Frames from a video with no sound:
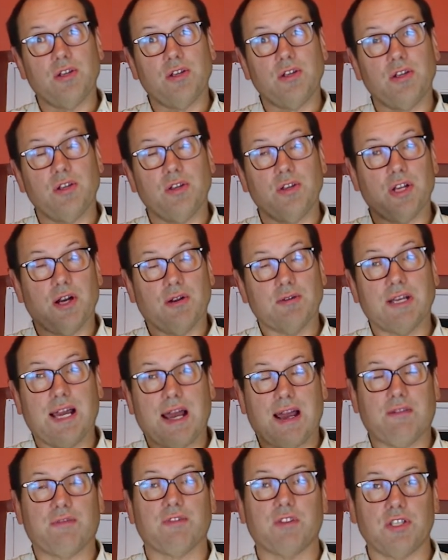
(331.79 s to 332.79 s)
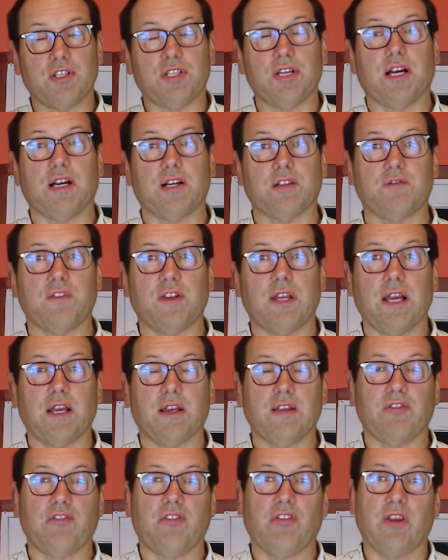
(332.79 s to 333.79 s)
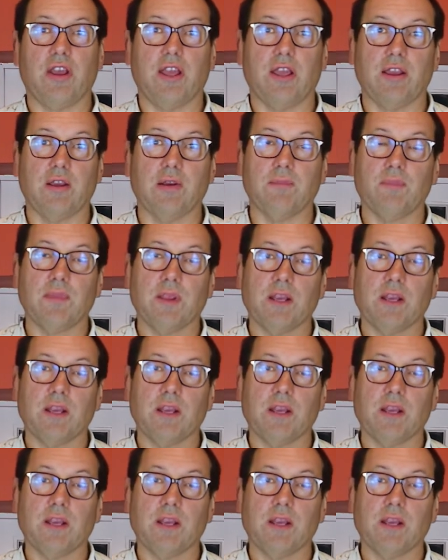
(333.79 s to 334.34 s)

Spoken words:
you don't have to charge VAT.